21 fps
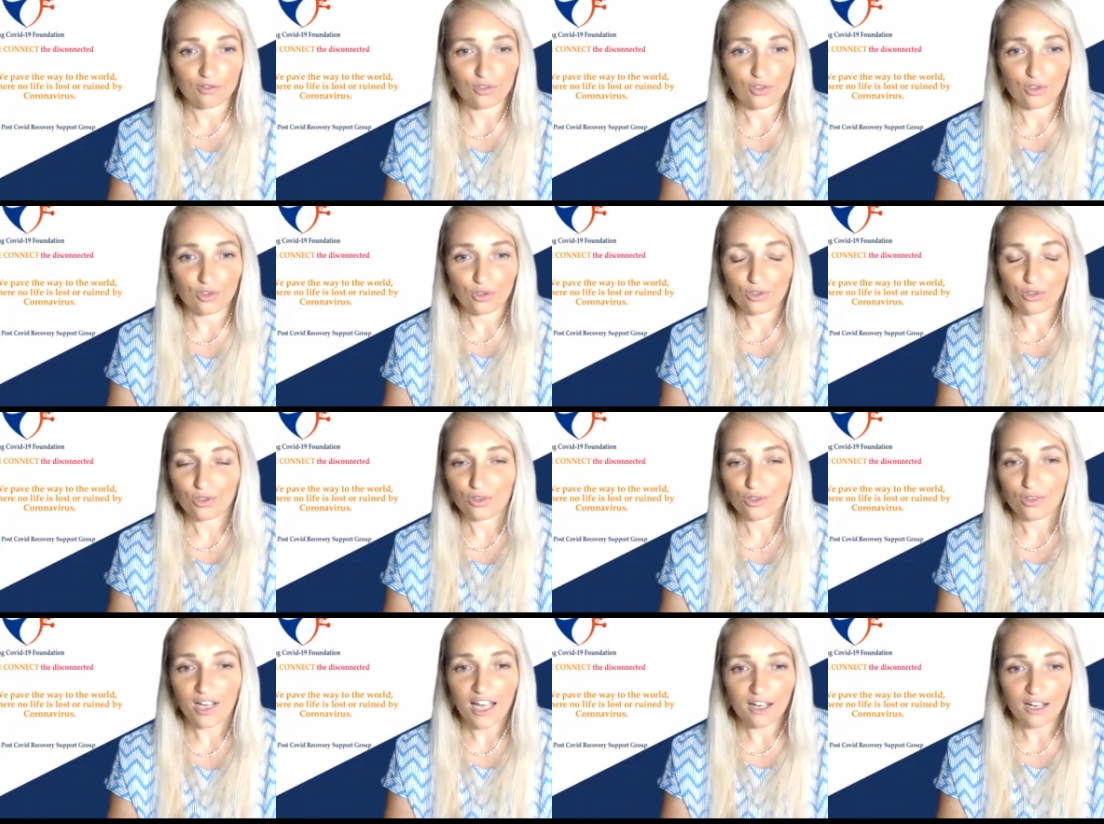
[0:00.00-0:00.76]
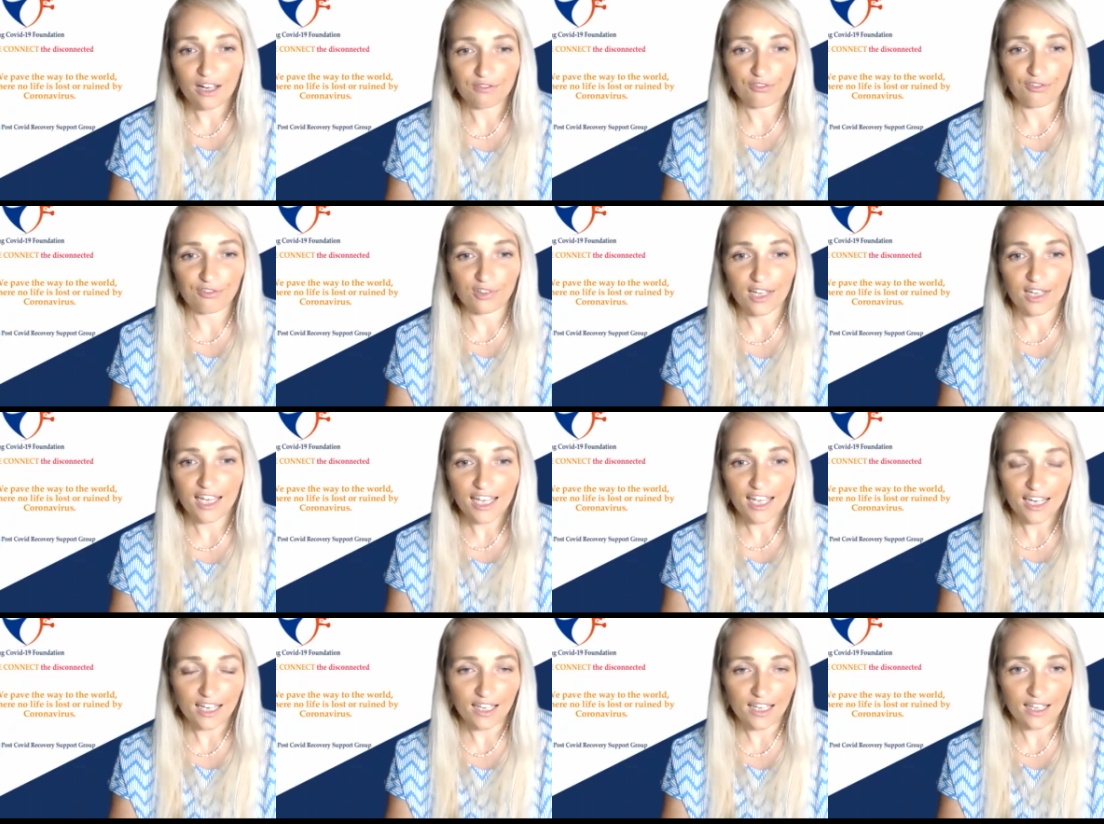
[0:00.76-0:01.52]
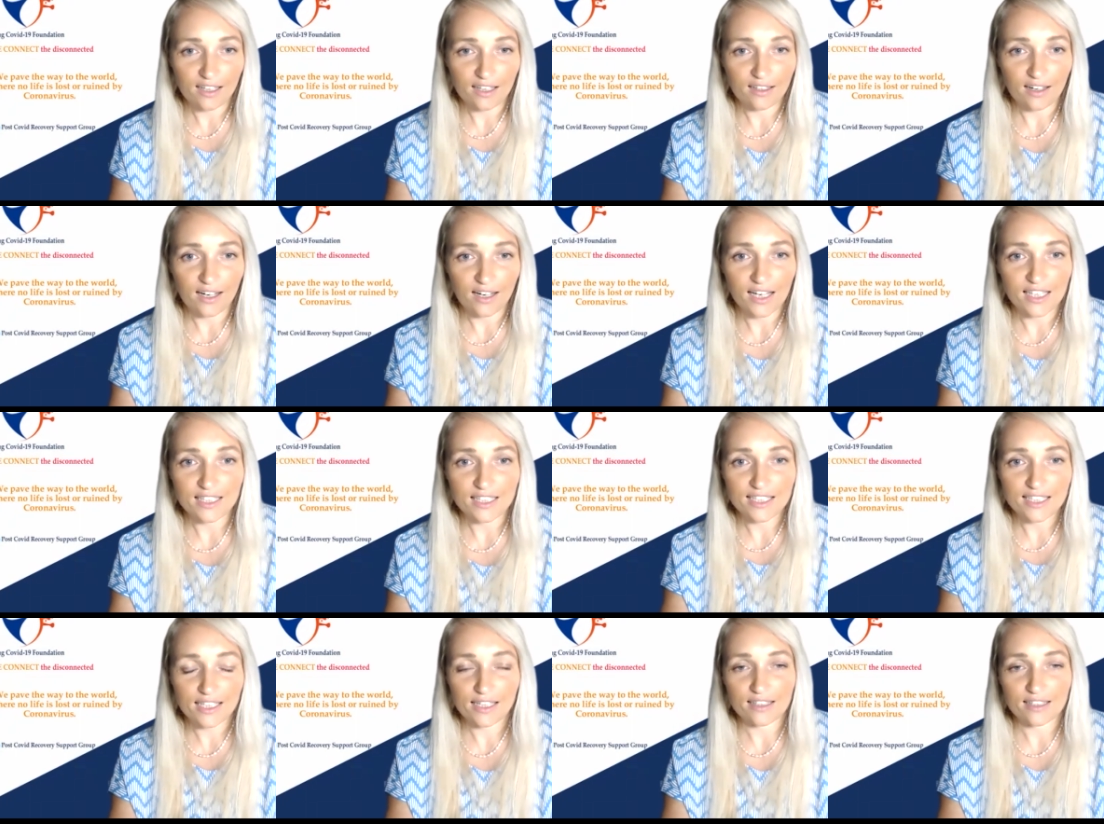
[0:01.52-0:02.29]
do you have any
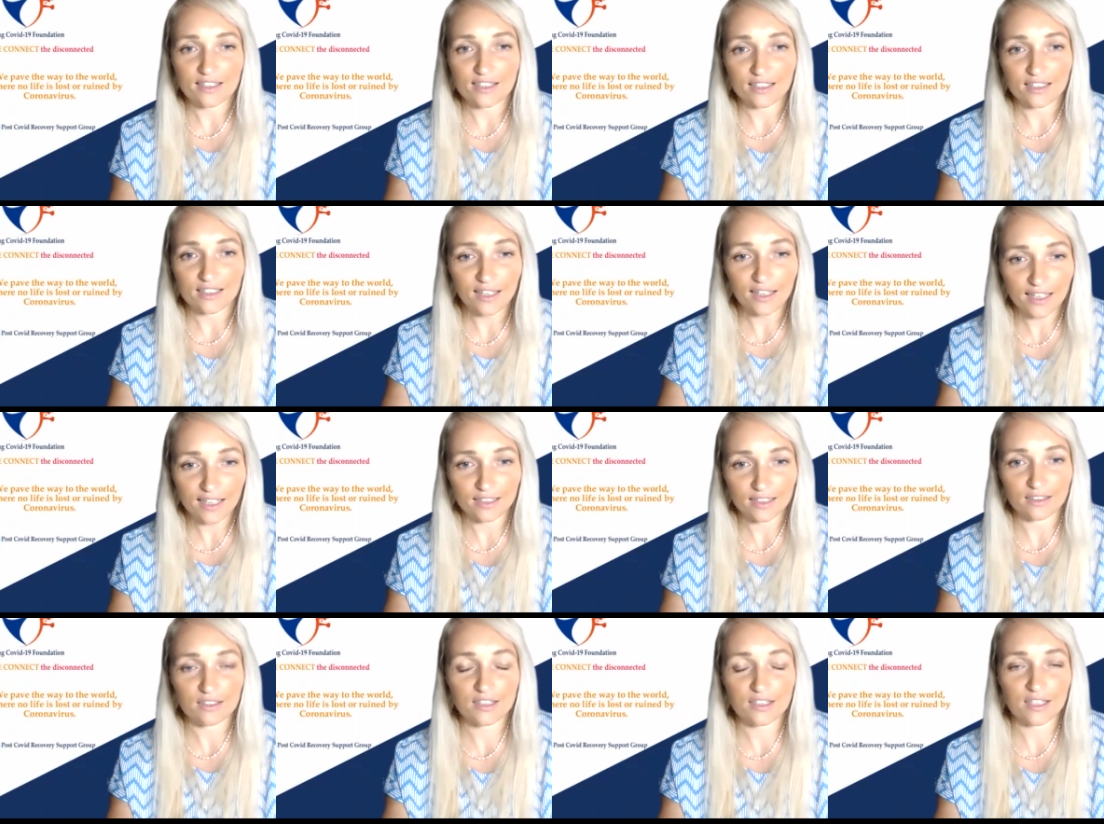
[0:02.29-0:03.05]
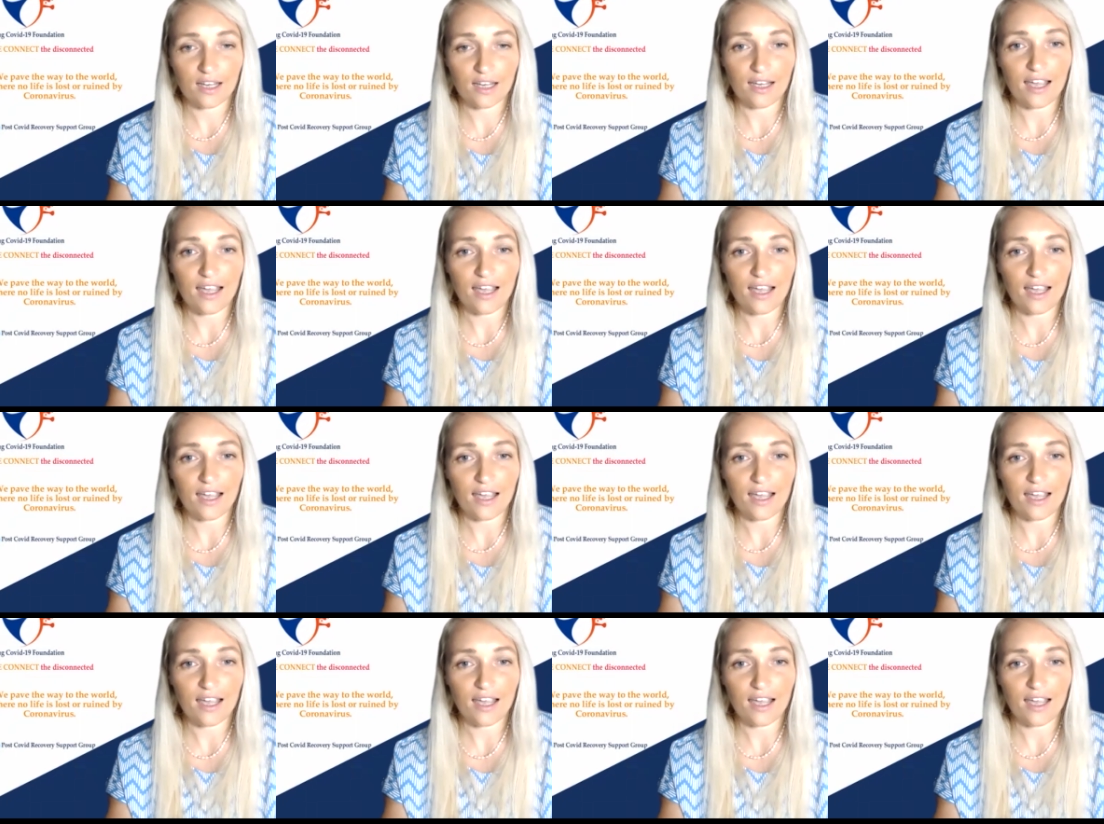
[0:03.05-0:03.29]
ideas and hints